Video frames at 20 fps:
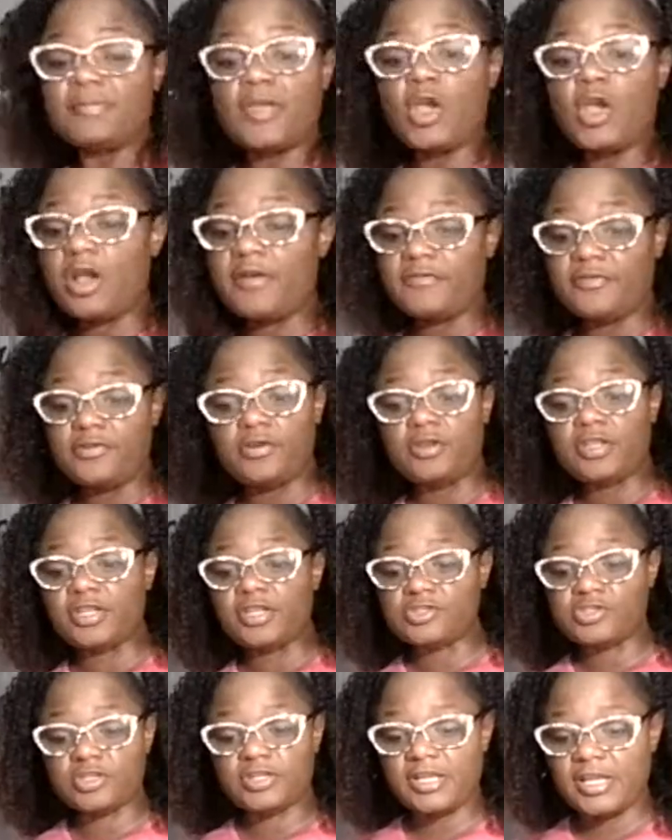to be hard for you to
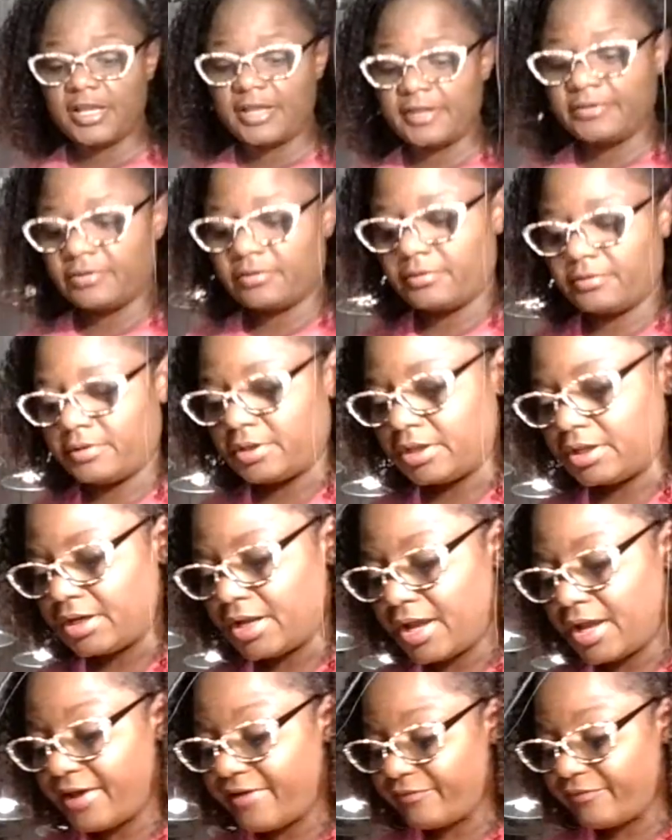get your line through it. And
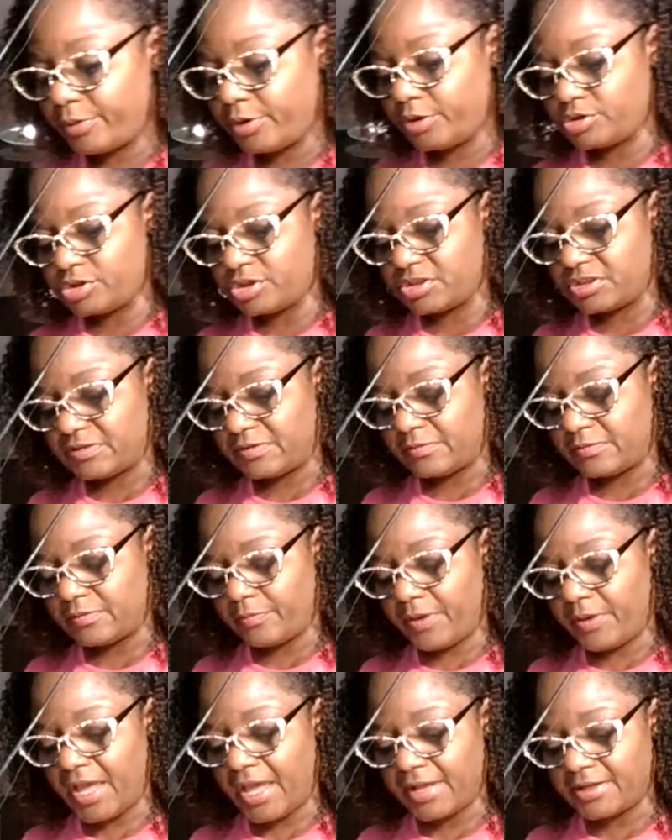I have purchased
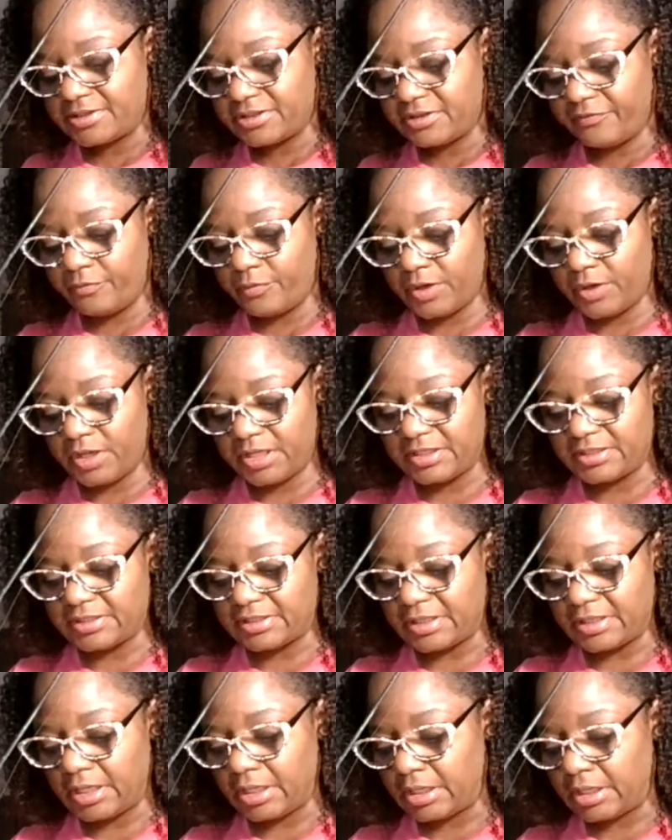packs of weights
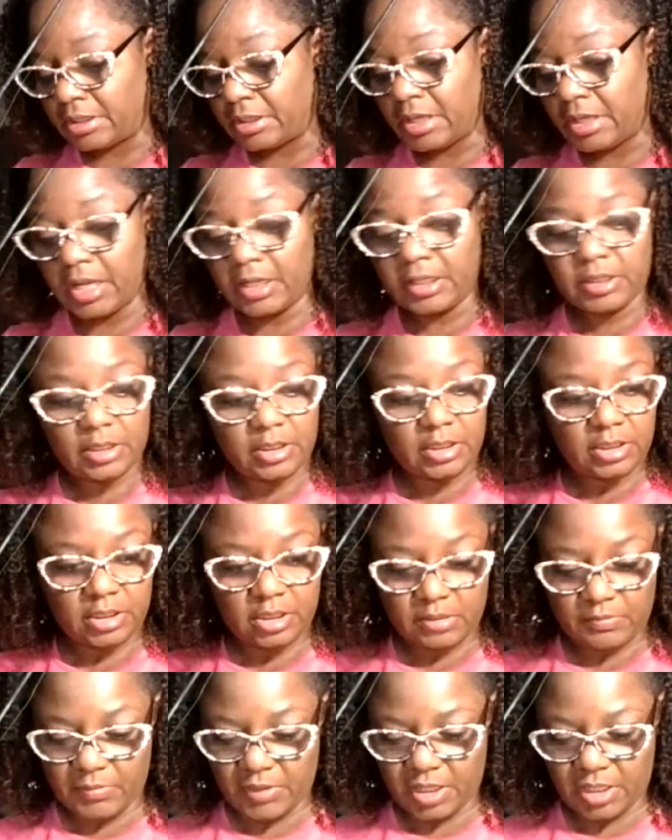and I couldn't
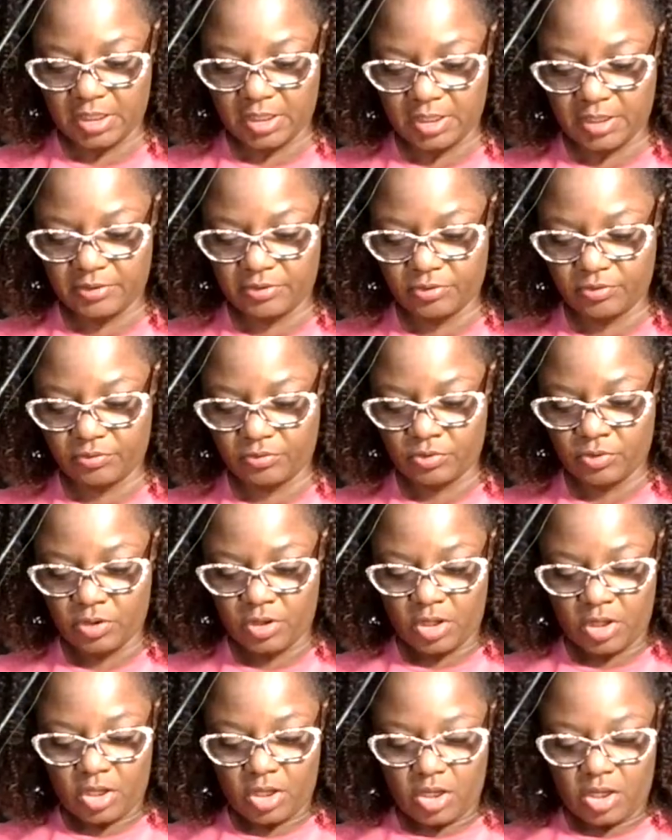get my line through
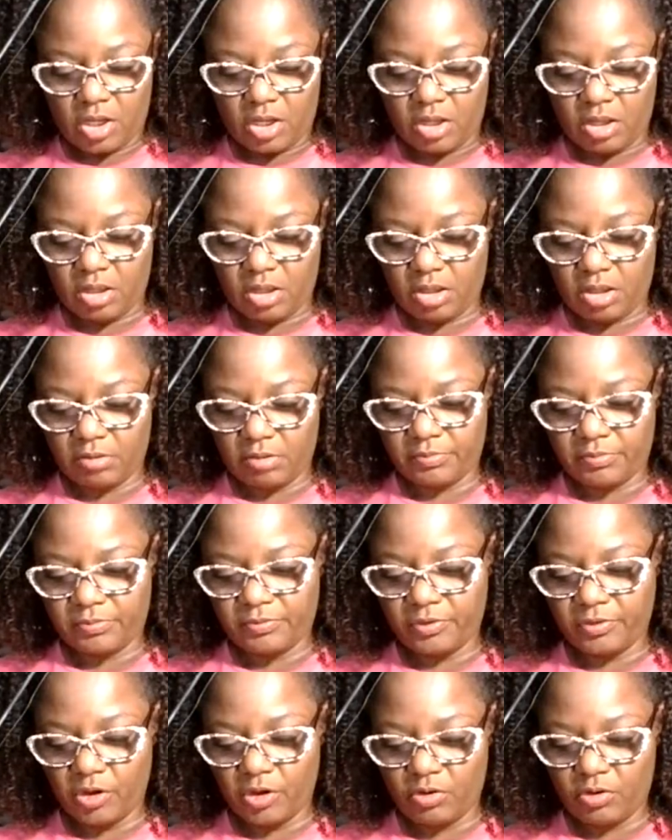
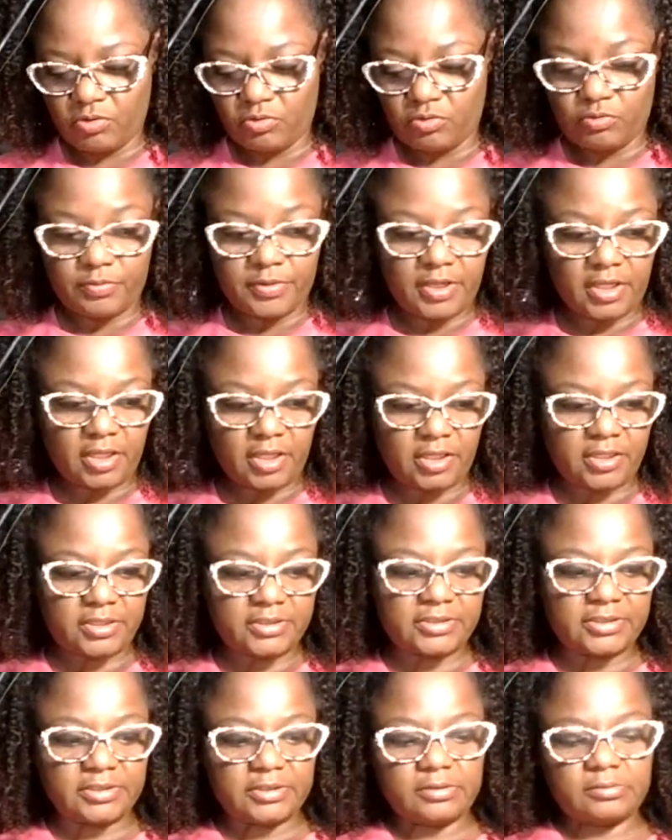the hole
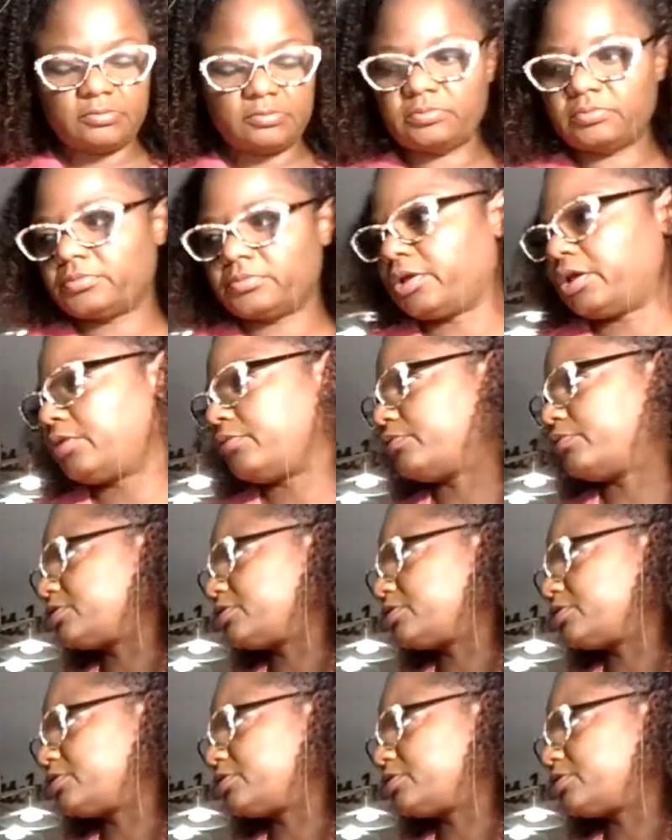because it